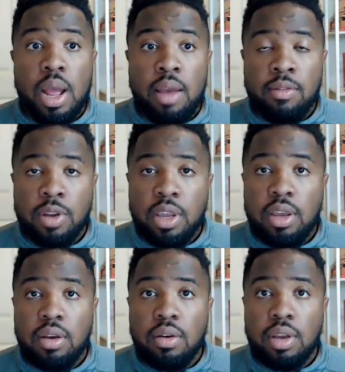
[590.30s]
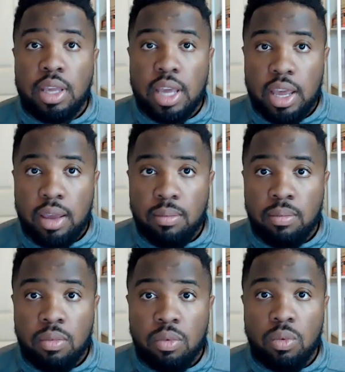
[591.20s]
Every
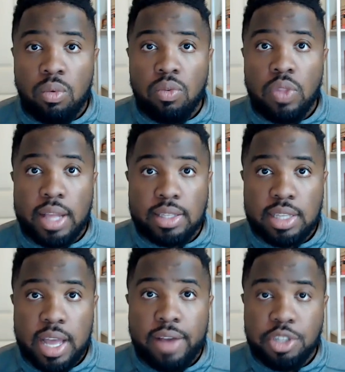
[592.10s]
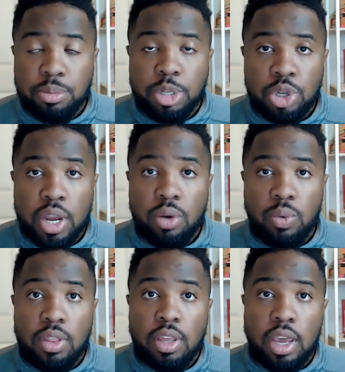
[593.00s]
game, that staff should be trying to
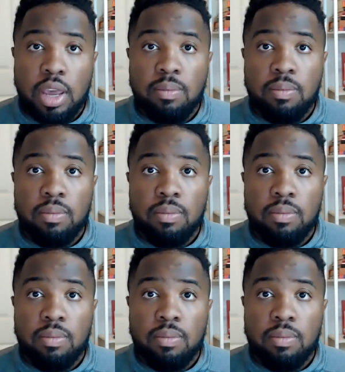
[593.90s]
win the game.